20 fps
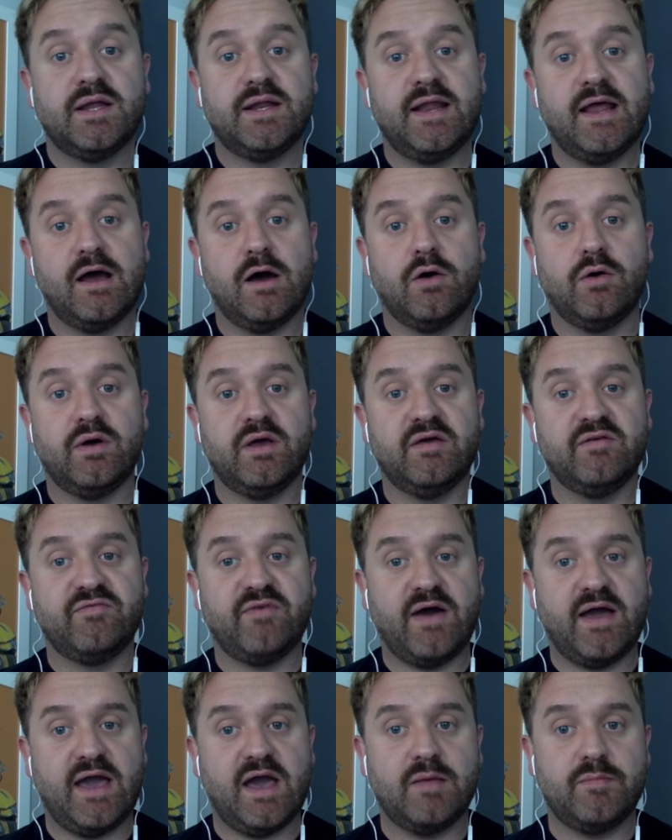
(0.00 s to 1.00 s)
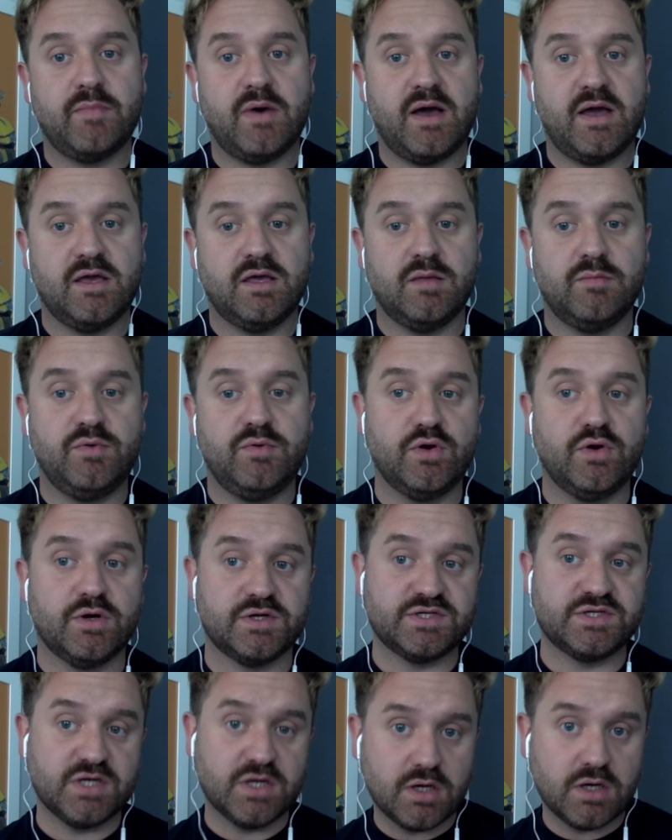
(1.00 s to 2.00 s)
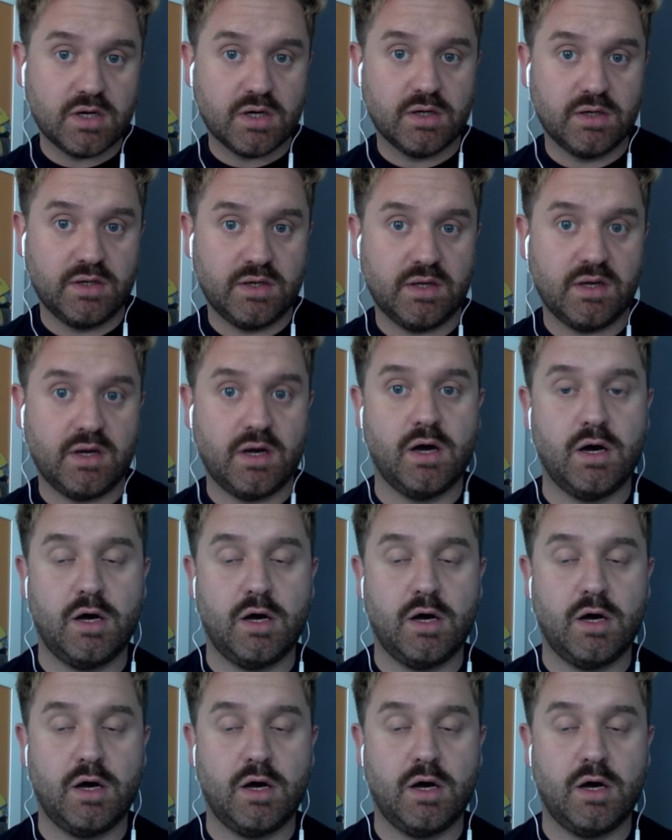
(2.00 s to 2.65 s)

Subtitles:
Now, if I have my computer turned,